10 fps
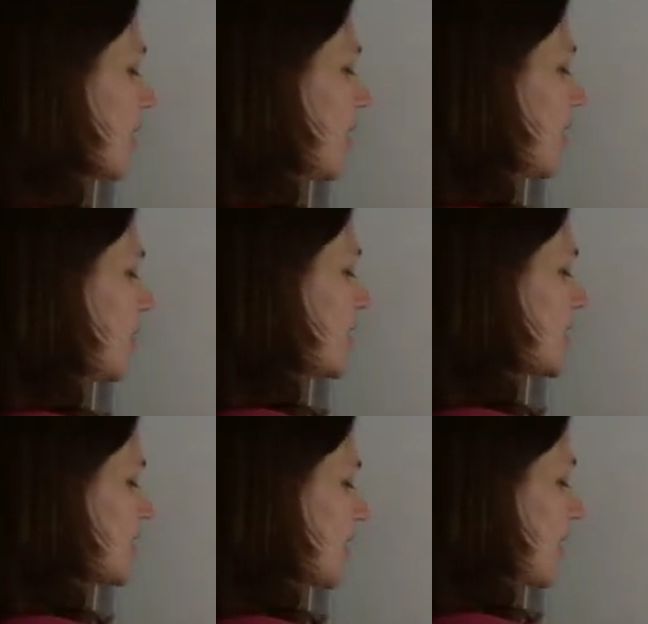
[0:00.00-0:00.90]
if
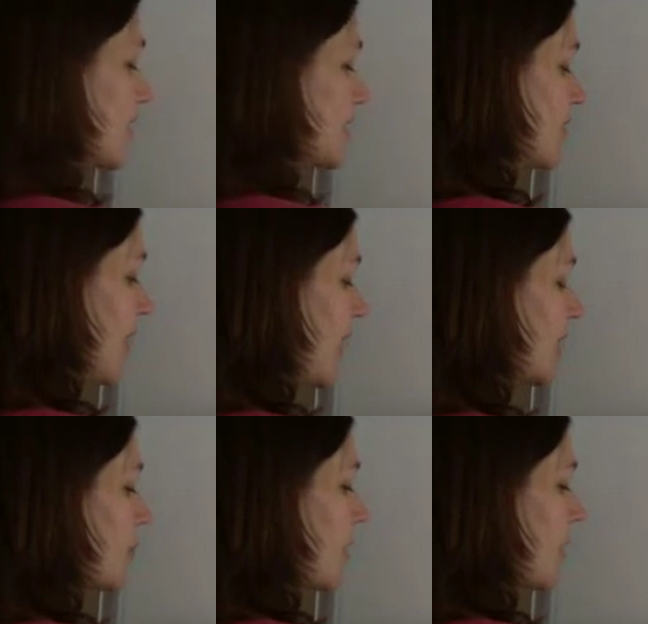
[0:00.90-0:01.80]
it's a
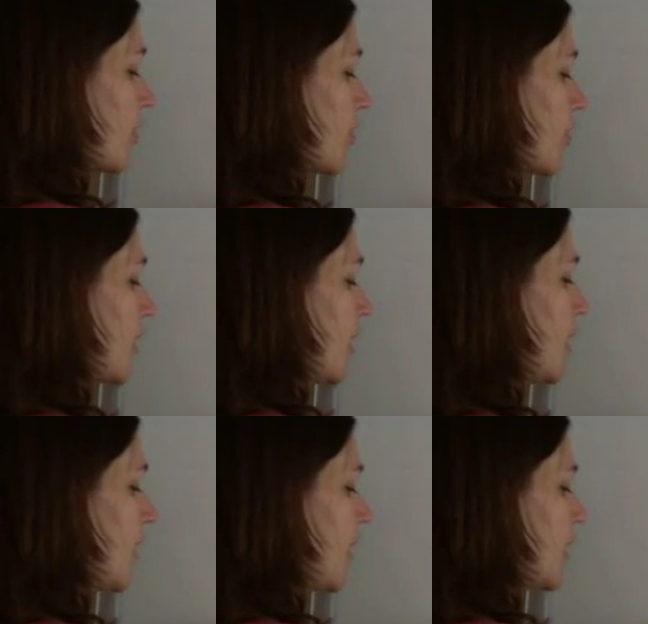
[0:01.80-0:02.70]
dividing by 3,
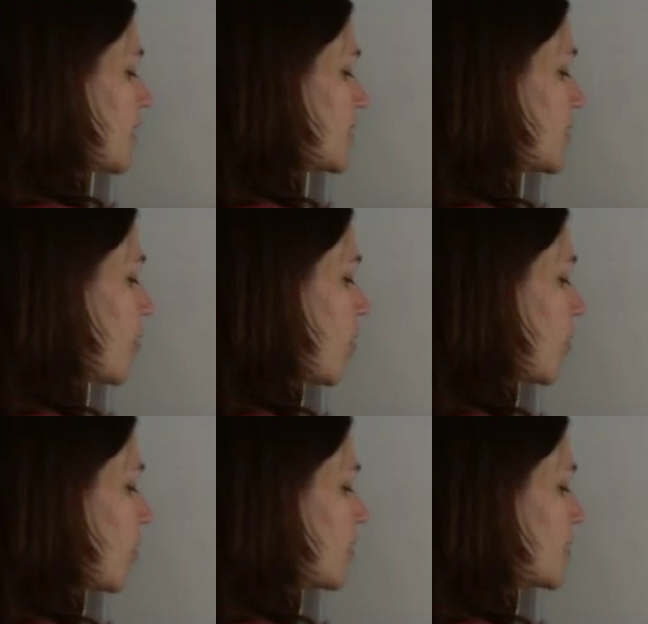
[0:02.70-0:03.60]
getting
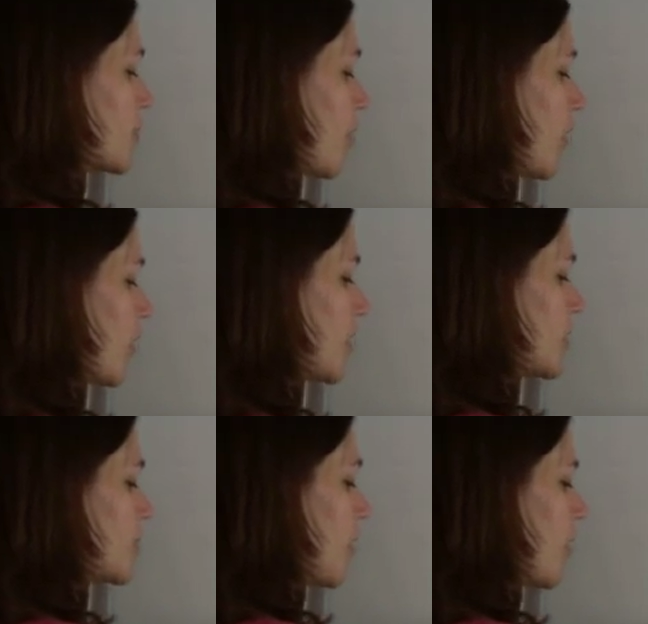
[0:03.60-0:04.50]
smaller and smaller and
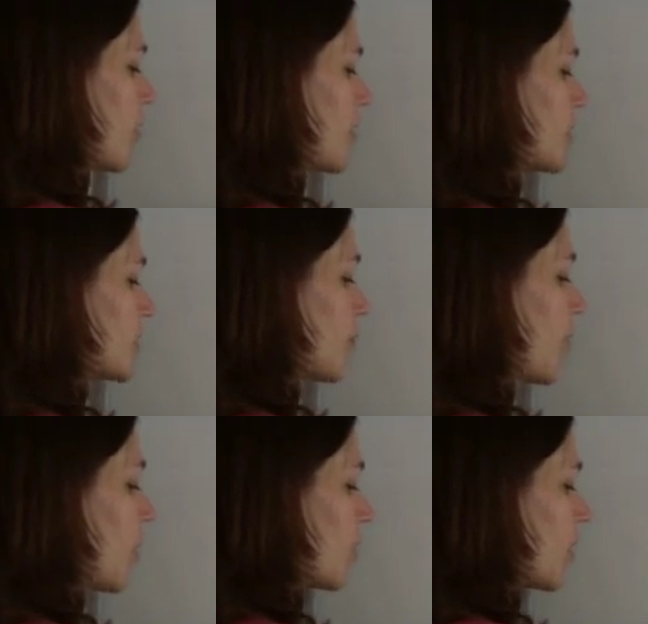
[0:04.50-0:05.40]
smaller and
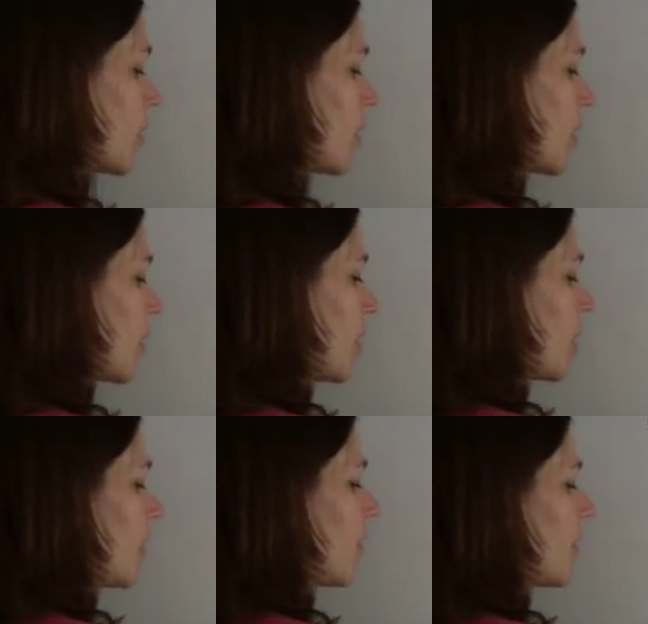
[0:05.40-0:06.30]
smaller,
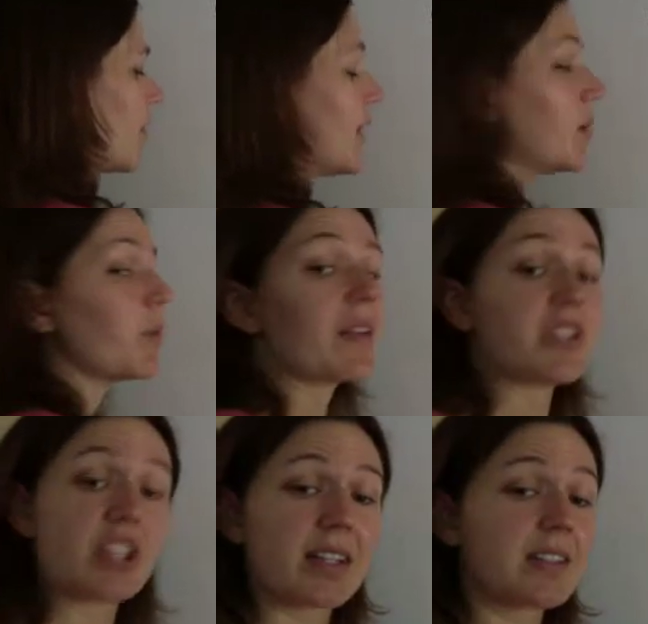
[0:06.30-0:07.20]
then we have a
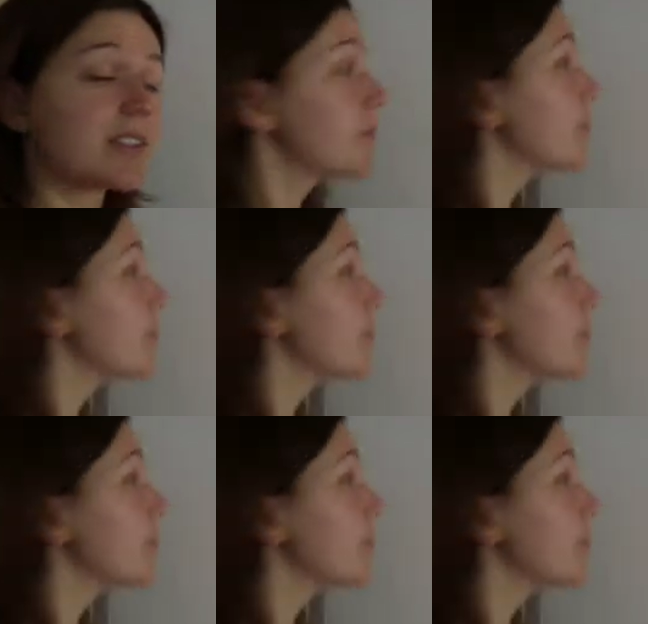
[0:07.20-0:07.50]
chance.